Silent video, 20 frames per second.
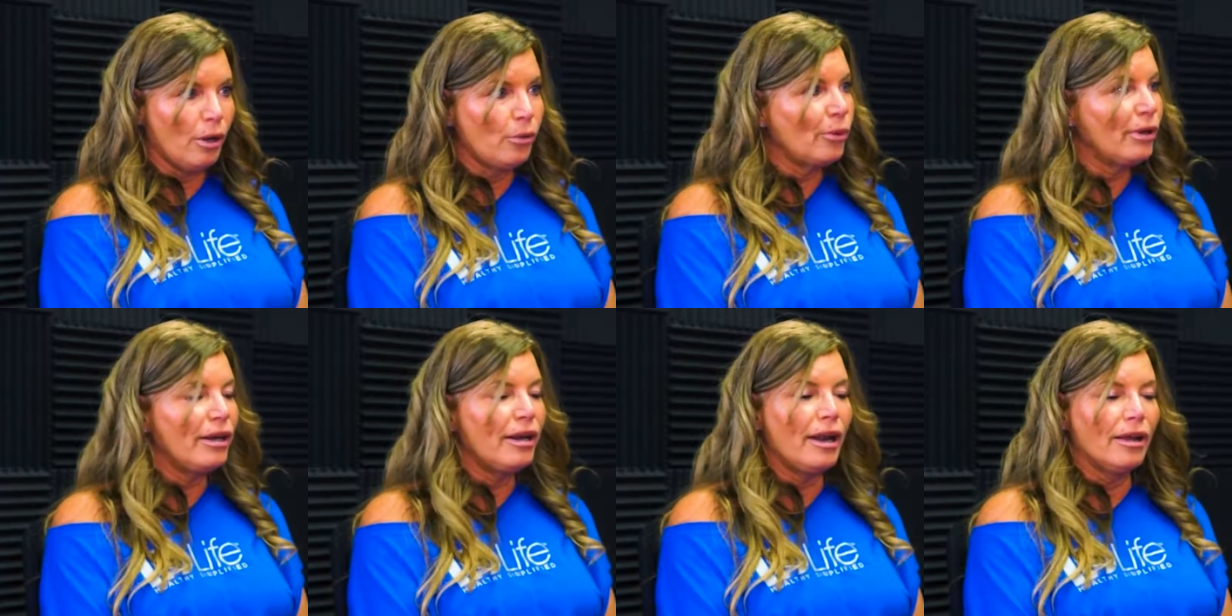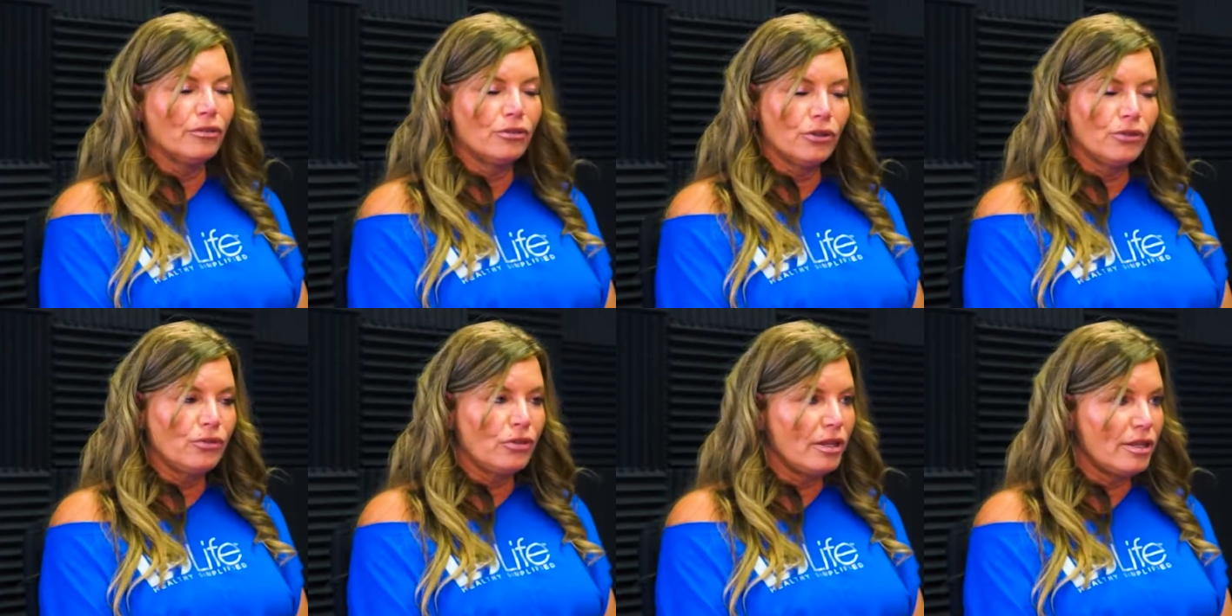I would mm.
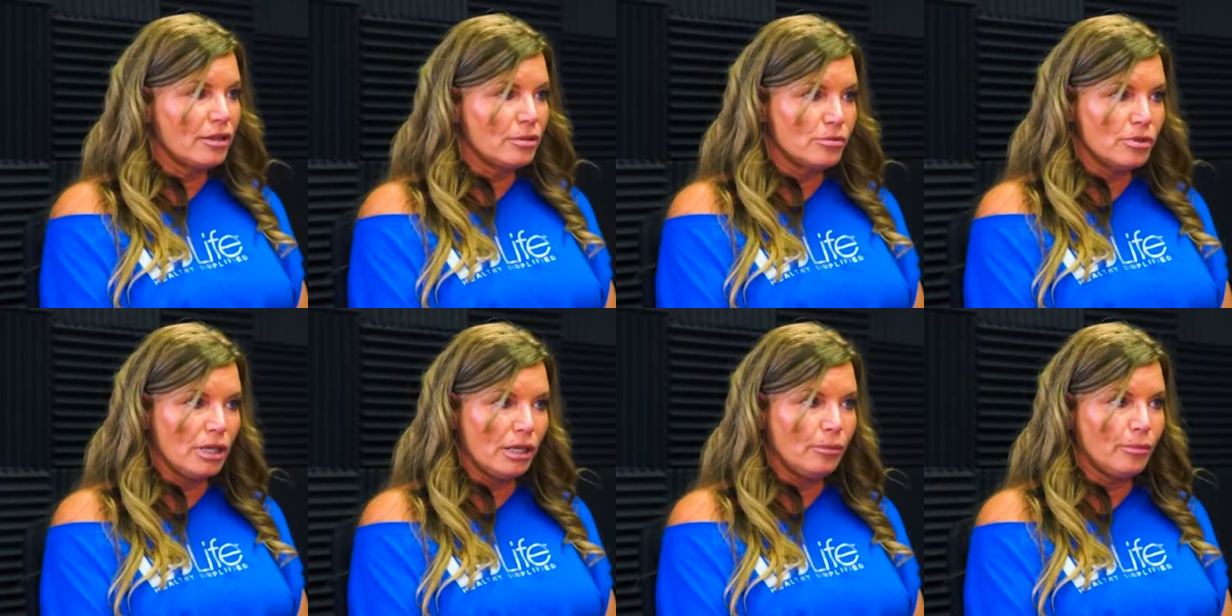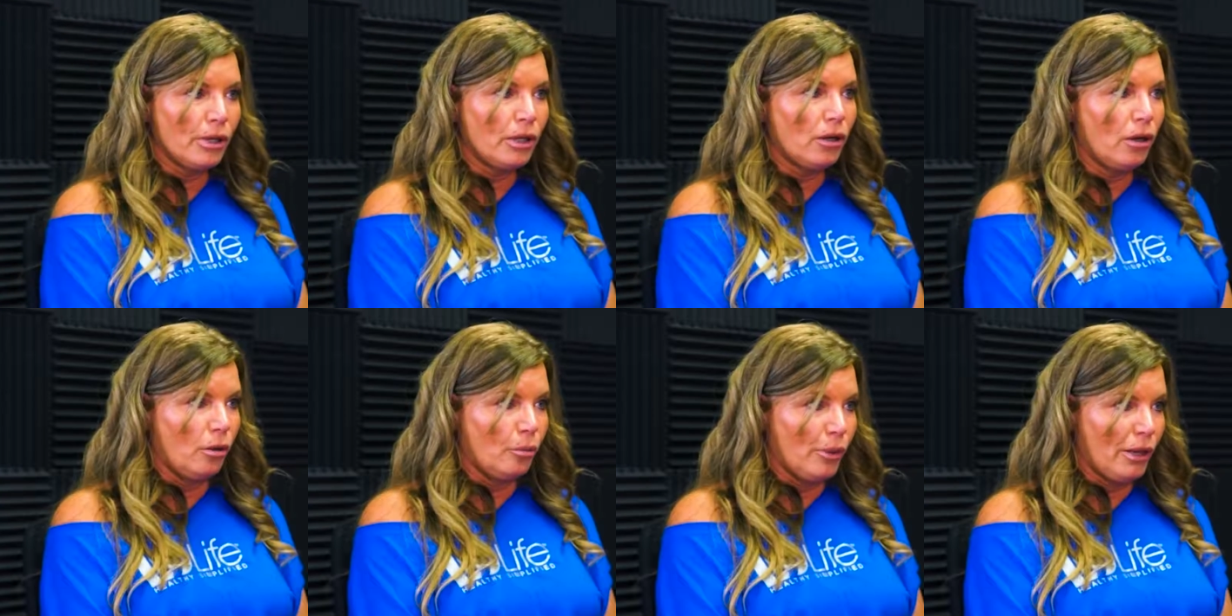never have let them take my
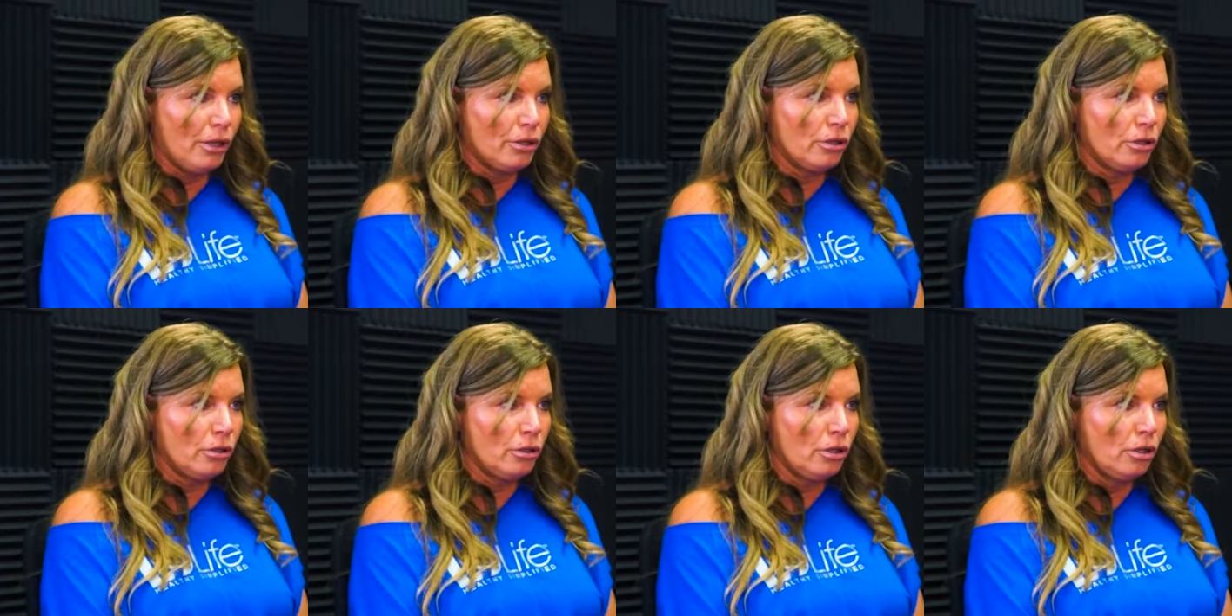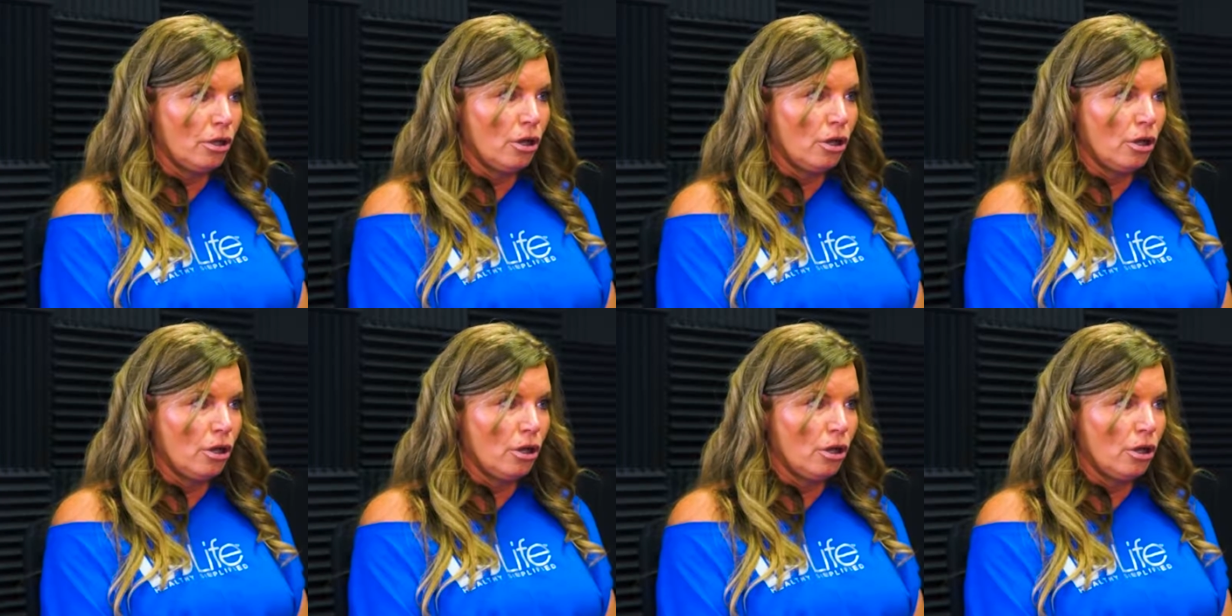gallbladder.